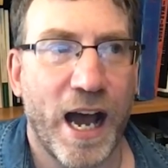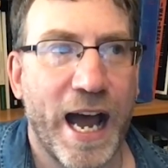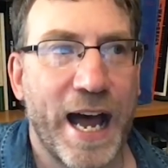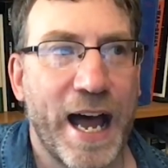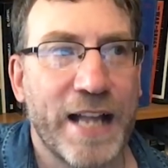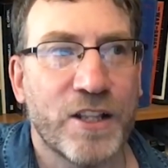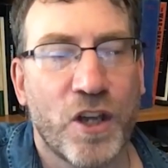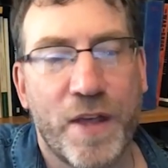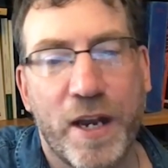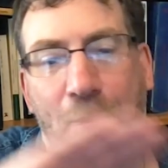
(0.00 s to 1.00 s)
And
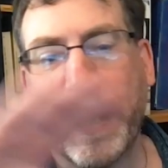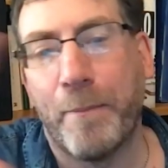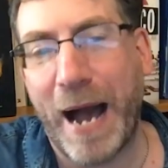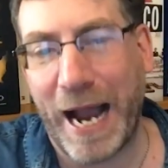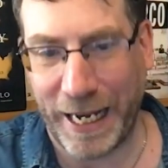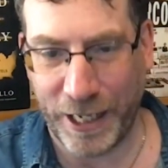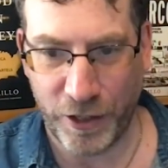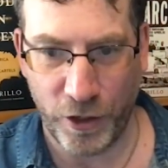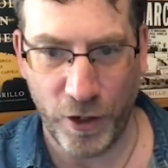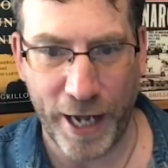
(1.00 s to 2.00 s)
so then a big backlash in
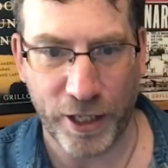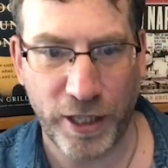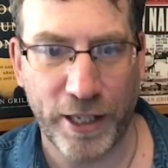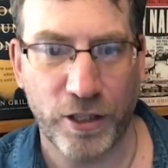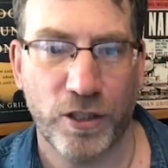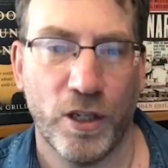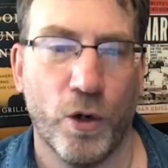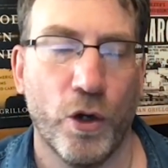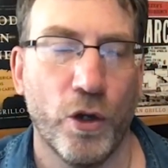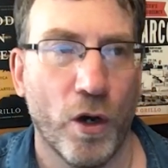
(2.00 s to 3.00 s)
the United States.
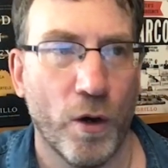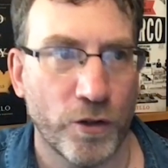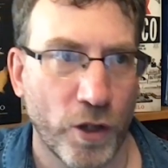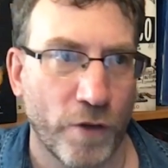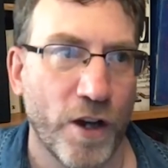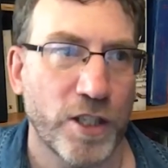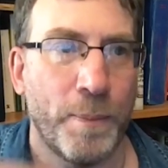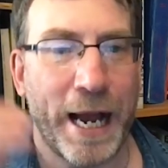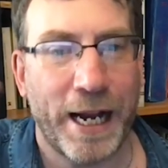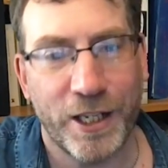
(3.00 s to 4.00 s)
So first a
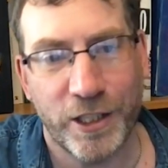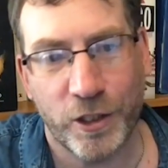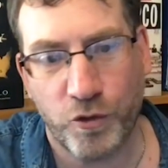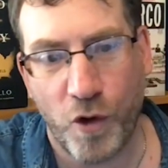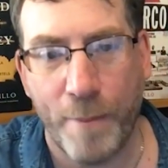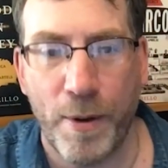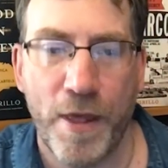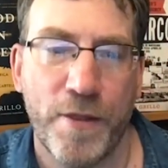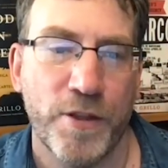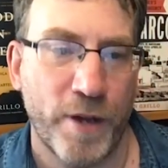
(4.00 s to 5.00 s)
backlash in Trump, and
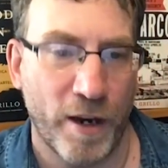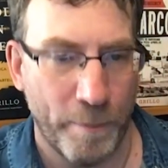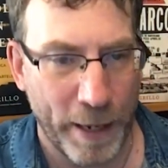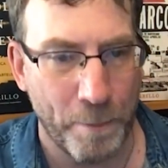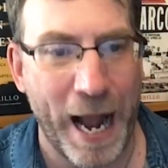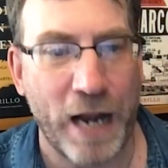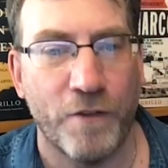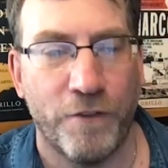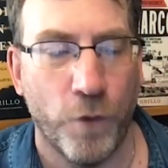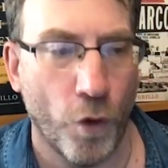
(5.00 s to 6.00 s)
then this kind of big back
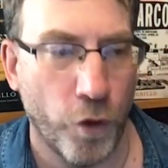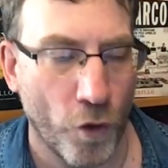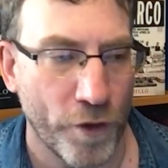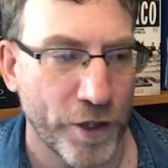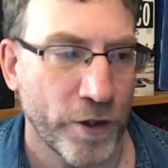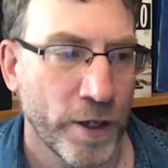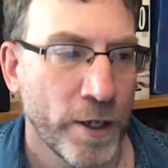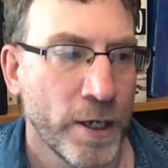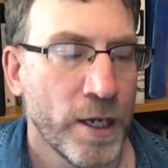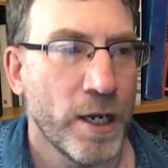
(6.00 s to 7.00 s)
and forth on this.
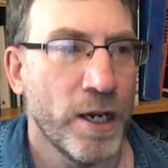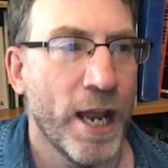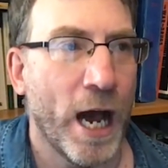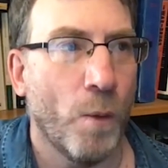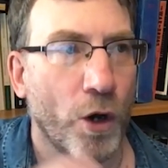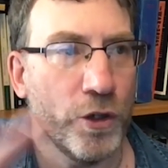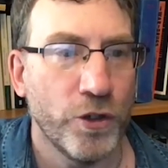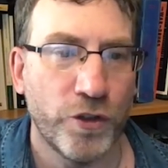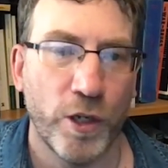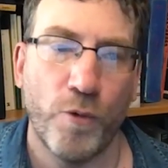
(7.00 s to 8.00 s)
Now, what you
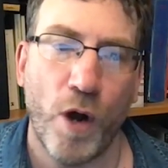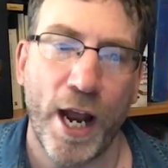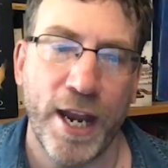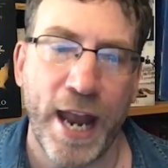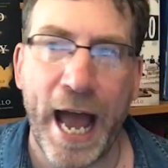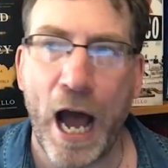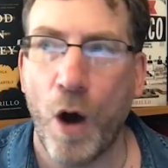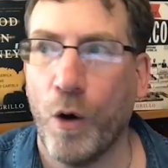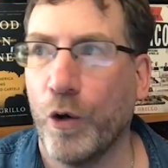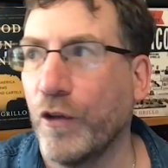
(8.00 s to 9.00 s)
see right
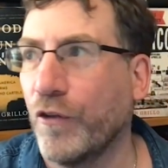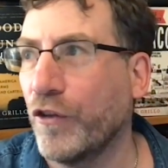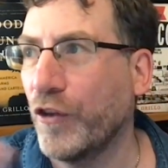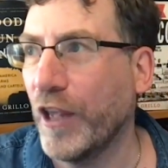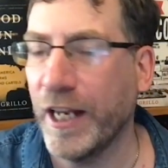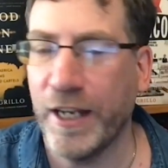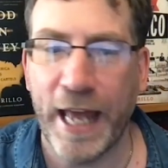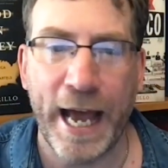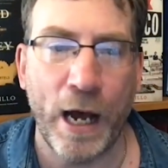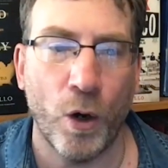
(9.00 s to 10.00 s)
now, or you've seen
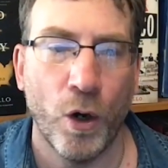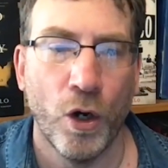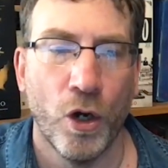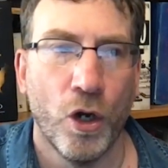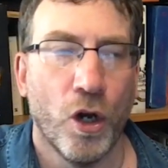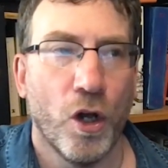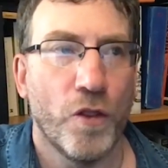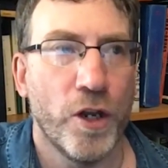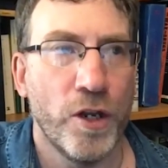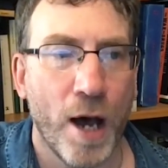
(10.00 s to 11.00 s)
now,
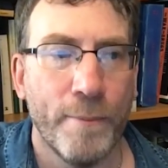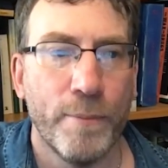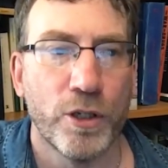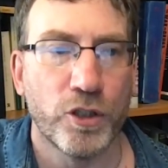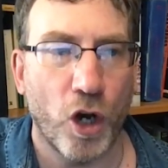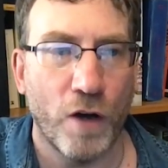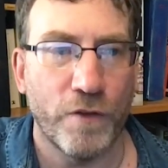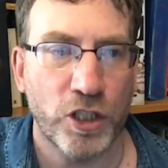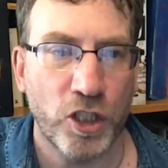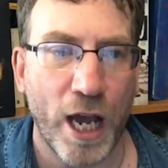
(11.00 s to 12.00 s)
the numbers of
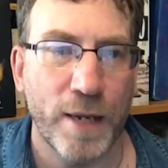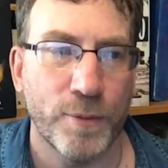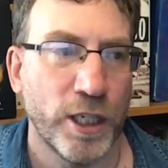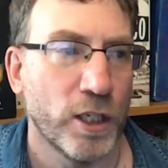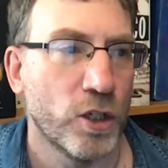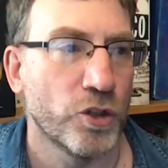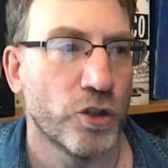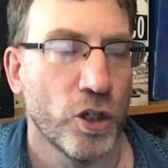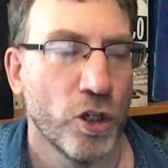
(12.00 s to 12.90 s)
asylum seekers